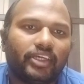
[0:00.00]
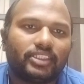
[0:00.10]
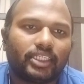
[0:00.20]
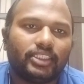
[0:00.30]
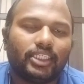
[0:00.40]

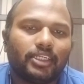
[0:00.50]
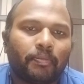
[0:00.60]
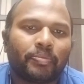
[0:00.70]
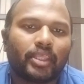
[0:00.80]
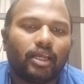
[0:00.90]
phase region.
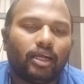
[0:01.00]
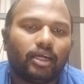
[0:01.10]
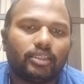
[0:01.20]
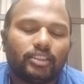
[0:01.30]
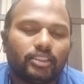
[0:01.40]

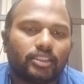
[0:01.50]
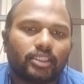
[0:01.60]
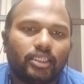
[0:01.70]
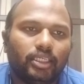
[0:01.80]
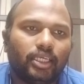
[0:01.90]

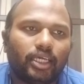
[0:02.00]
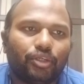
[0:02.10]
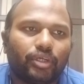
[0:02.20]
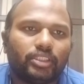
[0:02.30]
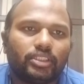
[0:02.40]
Here
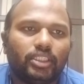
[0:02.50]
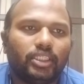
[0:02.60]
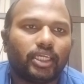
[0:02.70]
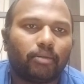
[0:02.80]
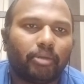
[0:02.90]
you can
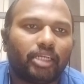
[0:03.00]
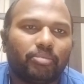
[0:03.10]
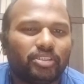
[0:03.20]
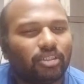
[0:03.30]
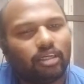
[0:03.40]
see a complete
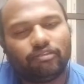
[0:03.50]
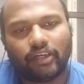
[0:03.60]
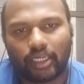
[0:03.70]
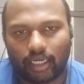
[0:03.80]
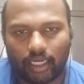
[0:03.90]
mixture of
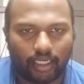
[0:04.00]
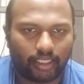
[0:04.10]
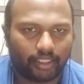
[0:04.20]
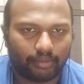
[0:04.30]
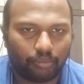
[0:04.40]

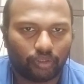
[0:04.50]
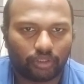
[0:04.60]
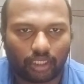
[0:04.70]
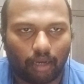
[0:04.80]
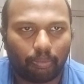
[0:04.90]

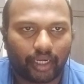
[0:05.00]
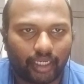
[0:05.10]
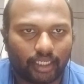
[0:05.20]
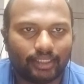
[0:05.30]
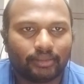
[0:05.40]
both copper
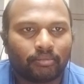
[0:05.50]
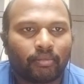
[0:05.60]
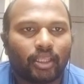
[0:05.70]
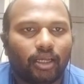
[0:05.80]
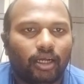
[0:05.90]
and nickel.
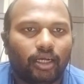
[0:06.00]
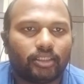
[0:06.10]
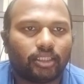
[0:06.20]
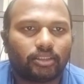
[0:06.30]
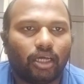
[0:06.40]

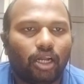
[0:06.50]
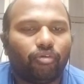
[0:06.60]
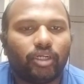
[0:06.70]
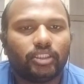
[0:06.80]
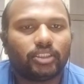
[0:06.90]
The third
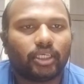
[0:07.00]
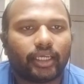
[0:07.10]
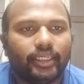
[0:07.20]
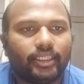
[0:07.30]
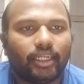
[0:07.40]
one is
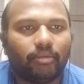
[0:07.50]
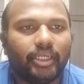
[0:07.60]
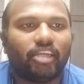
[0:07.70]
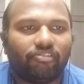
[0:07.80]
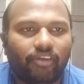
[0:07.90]

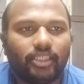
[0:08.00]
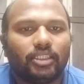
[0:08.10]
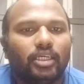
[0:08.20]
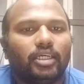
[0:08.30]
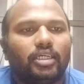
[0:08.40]
intermediate
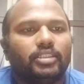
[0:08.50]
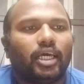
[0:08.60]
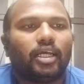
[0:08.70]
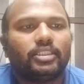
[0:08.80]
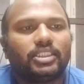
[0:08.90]
phase.
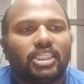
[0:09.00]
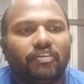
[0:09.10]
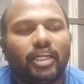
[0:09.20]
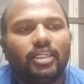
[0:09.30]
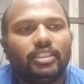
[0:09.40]
There are
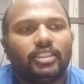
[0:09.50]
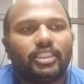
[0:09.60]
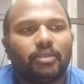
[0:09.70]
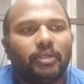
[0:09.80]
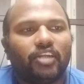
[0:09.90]
several
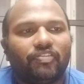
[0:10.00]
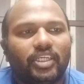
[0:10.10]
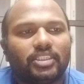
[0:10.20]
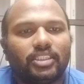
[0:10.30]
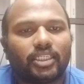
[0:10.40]
intermediate
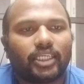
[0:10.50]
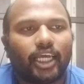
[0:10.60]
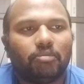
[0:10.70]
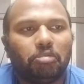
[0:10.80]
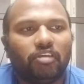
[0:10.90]
phases that
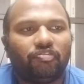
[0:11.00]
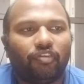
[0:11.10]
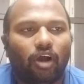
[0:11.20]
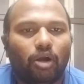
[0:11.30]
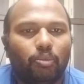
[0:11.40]
can be
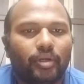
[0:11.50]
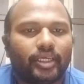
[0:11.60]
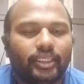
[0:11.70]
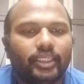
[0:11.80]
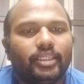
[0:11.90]
formed
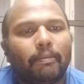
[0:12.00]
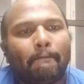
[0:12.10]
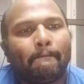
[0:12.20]
in